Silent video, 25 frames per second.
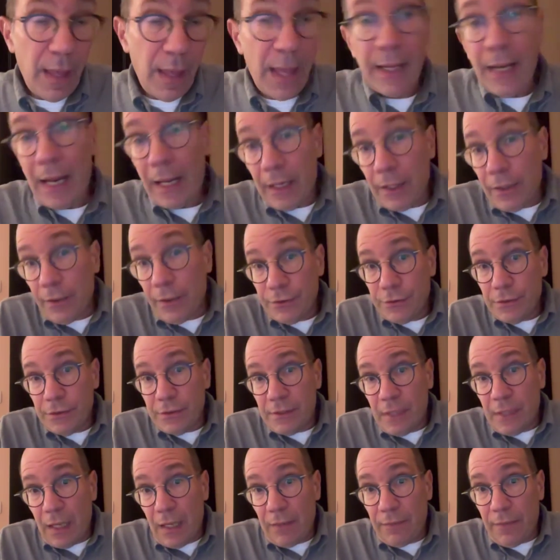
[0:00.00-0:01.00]
And I can also
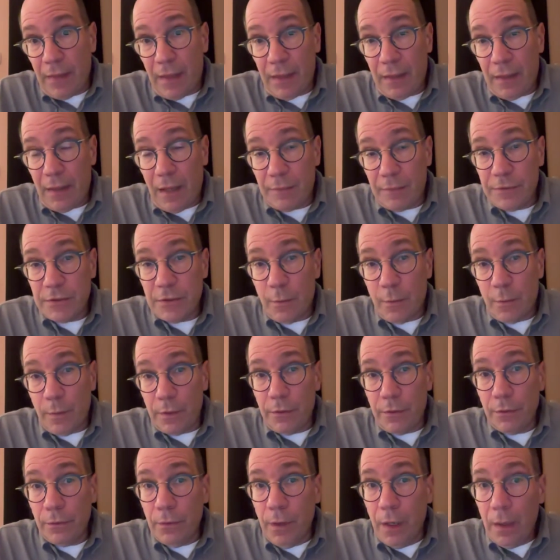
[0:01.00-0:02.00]
say that I'm someone
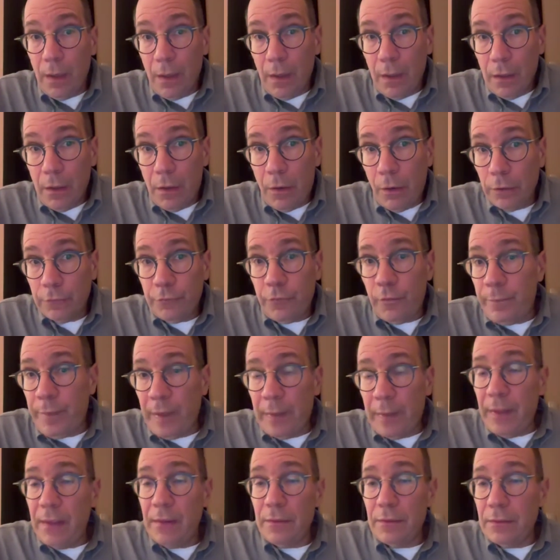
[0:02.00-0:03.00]
who called for
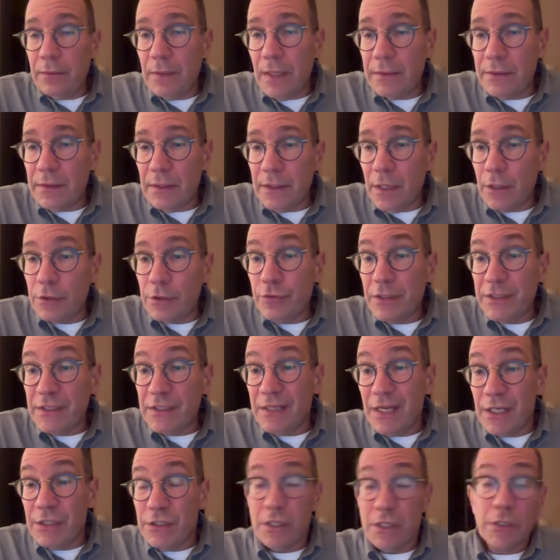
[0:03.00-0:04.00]
Bibi Netanyahu's
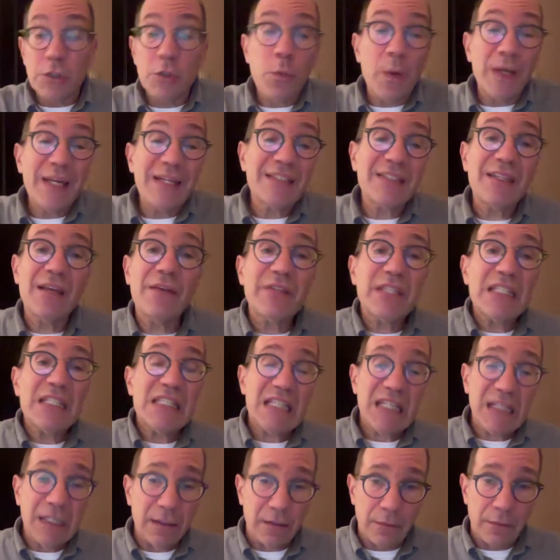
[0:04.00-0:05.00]
resignation in
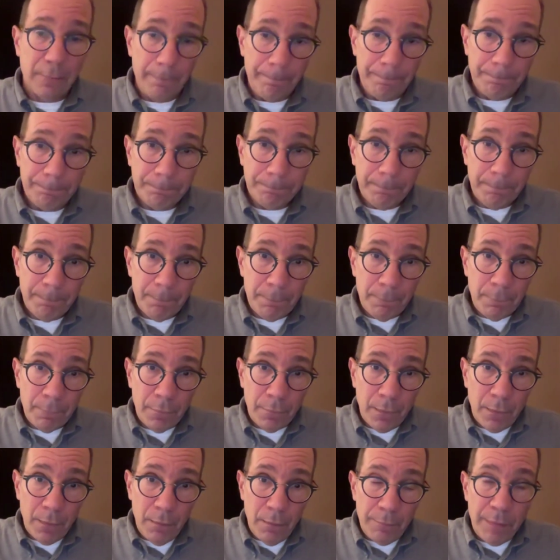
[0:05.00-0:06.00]
2017
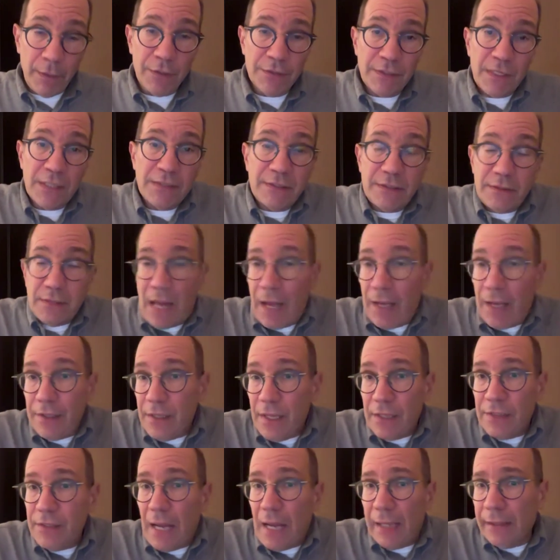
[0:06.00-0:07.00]
because
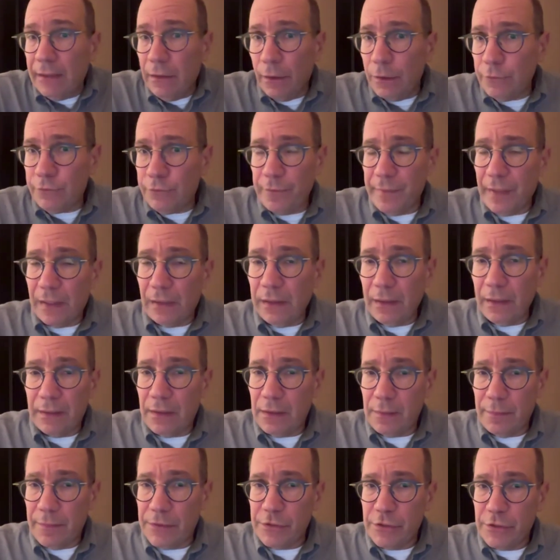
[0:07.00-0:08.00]
I'd learned from the
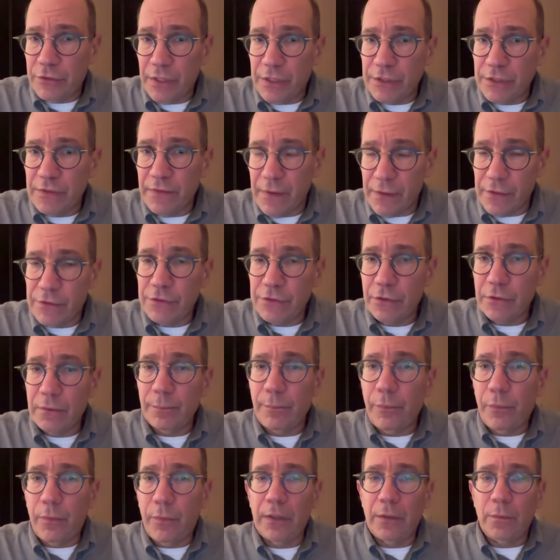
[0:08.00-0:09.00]
Clinton administration that at a
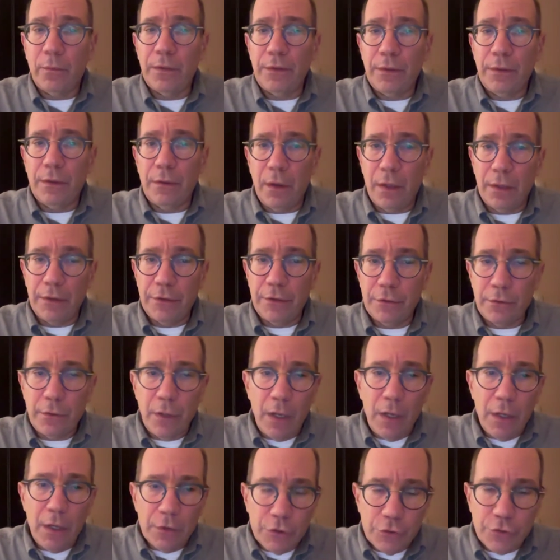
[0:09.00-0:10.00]
certain point when you're
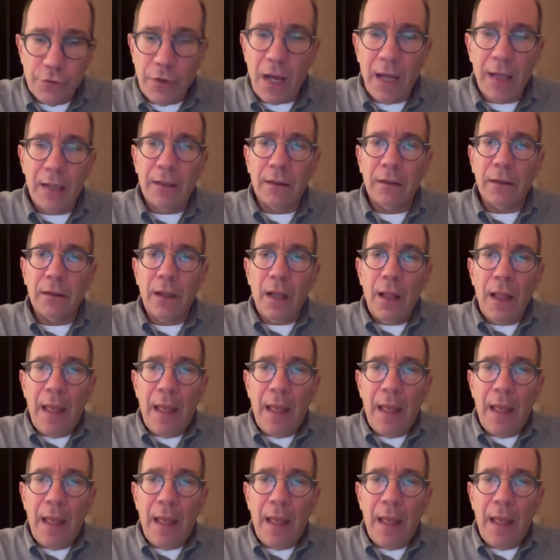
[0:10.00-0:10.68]
under trial